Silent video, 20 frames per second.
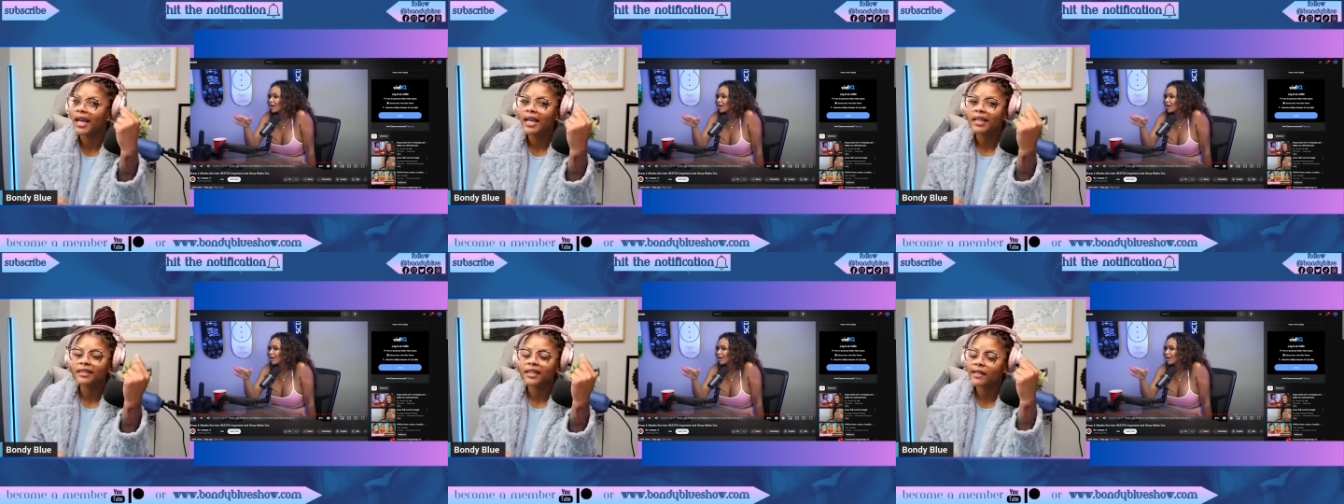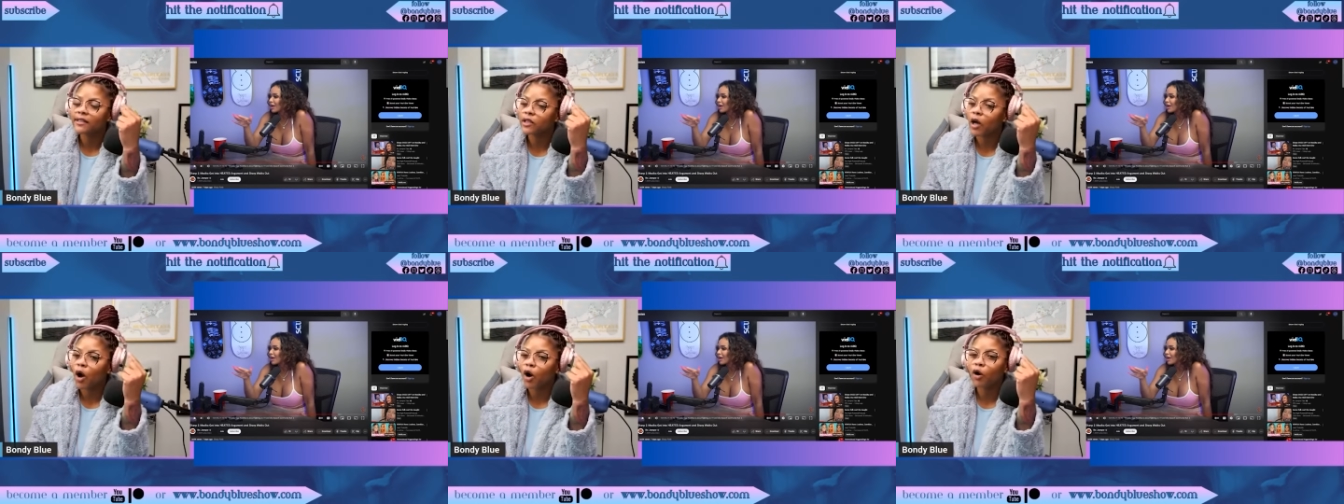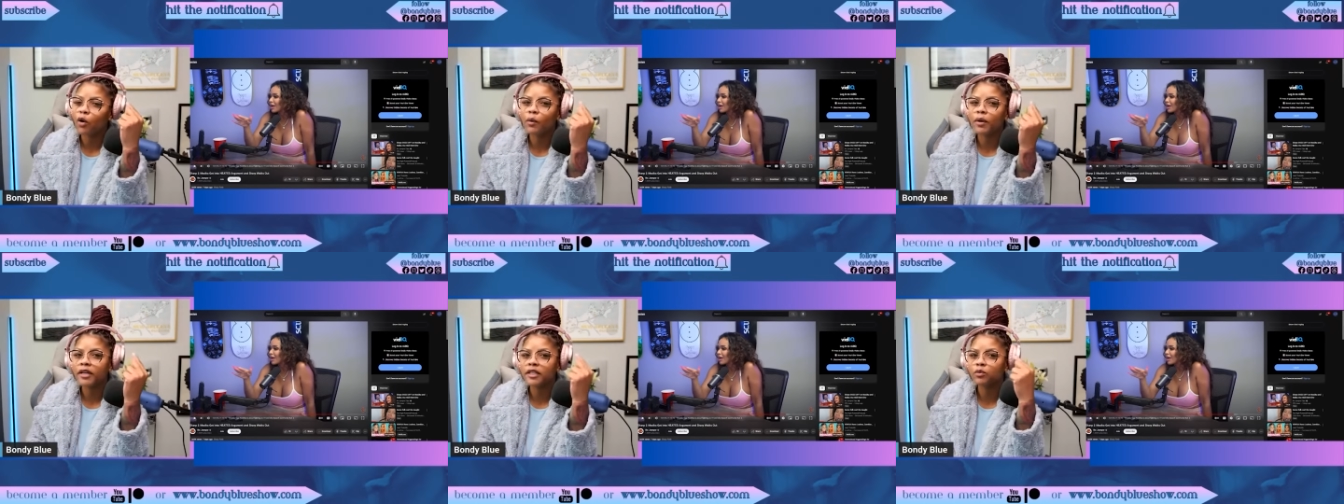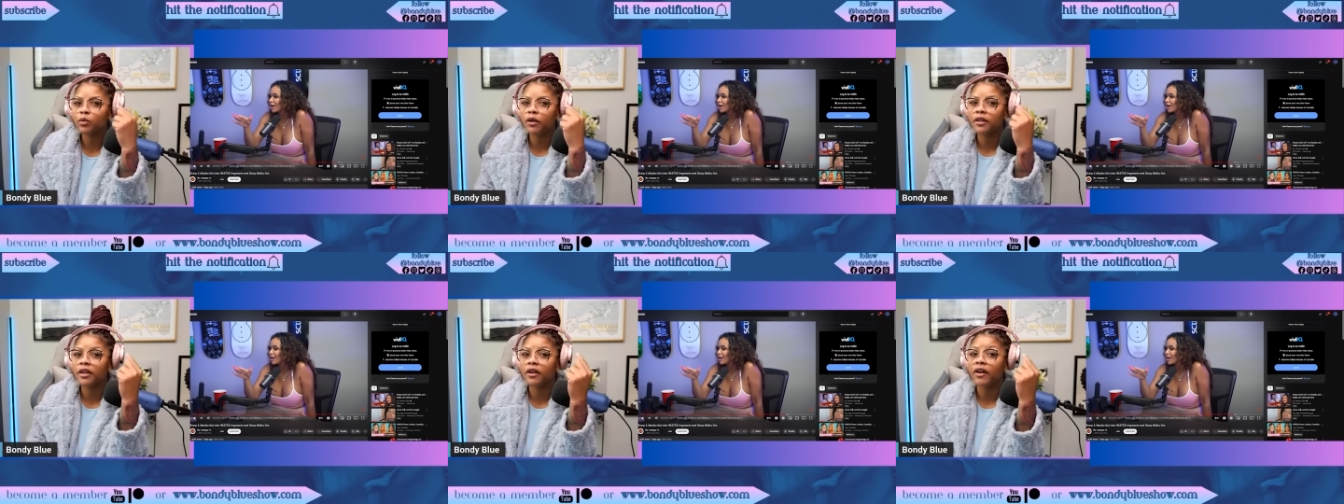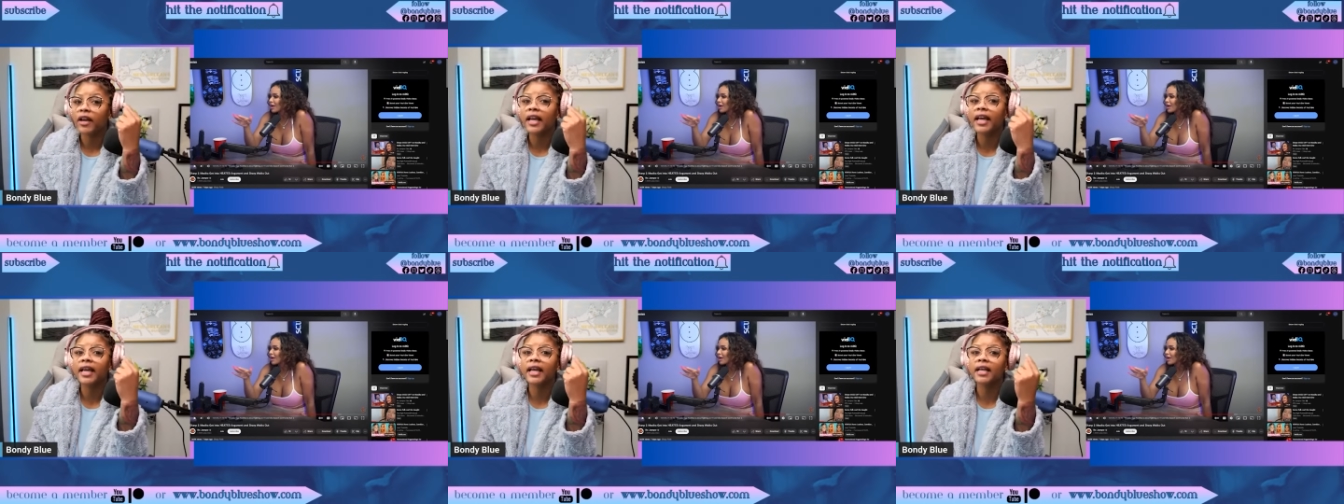That's always where their
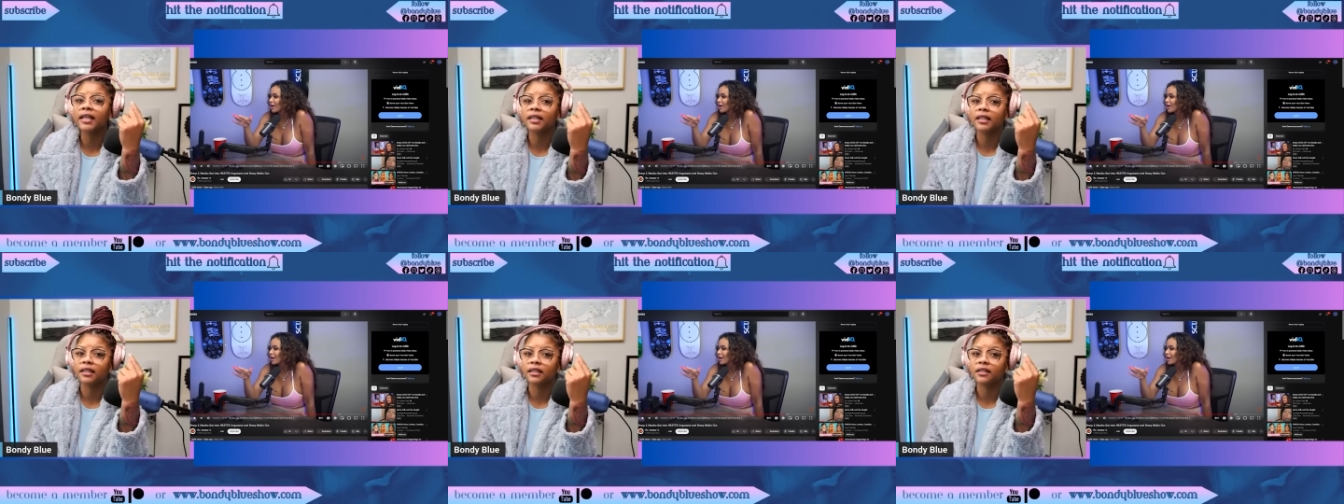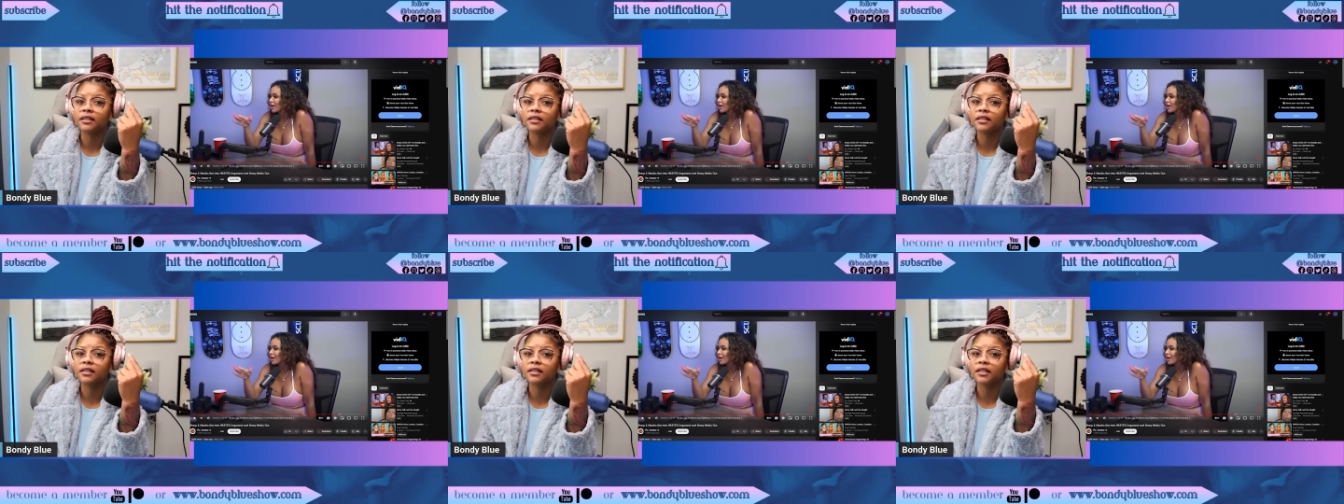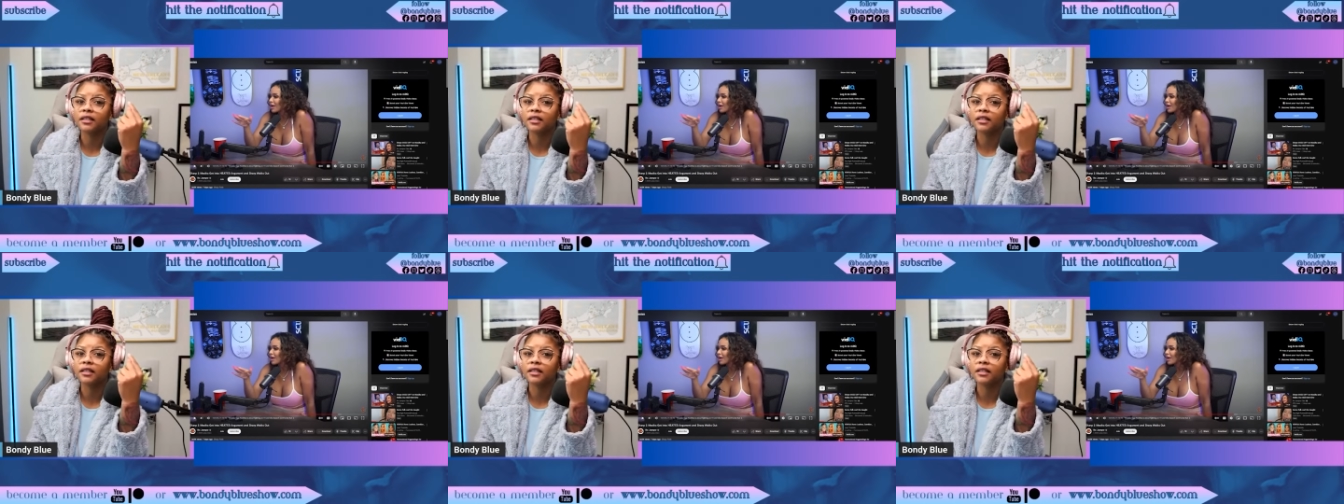head is.